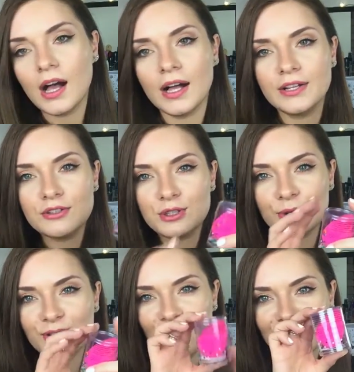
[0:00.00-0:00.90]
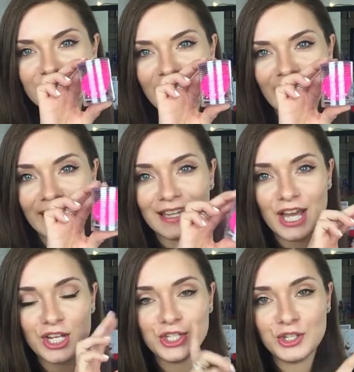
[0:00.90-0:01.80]
I also got a
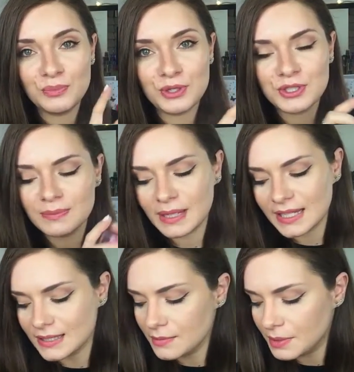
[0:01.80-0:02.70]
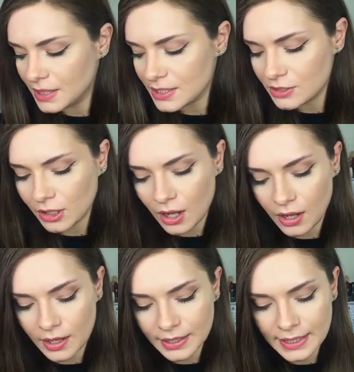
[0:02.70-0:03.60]
new beauty blender, because you
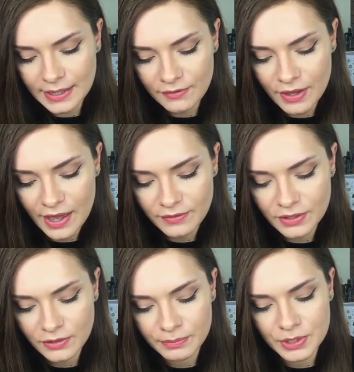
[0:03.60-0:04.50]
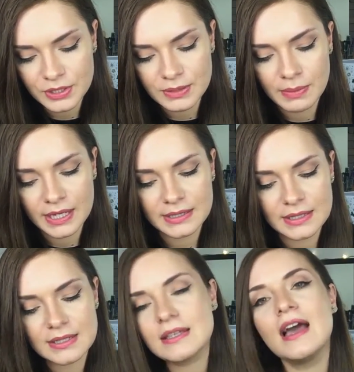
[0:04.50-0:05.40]
can never have enough beauty
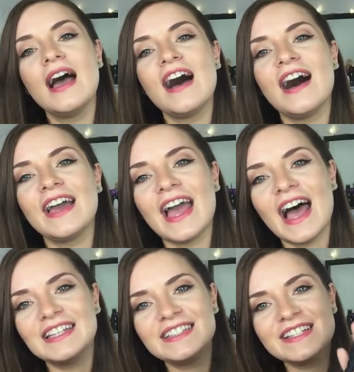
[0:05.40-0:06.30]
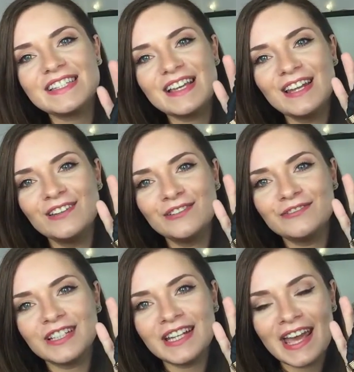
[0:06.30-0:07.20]
blenders. I had this
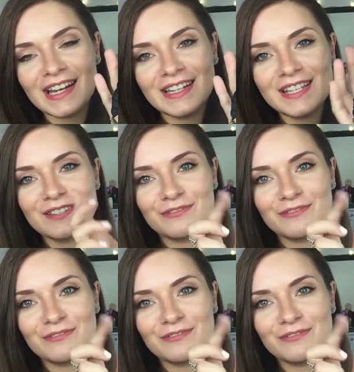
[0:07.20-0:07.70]
lovely necklace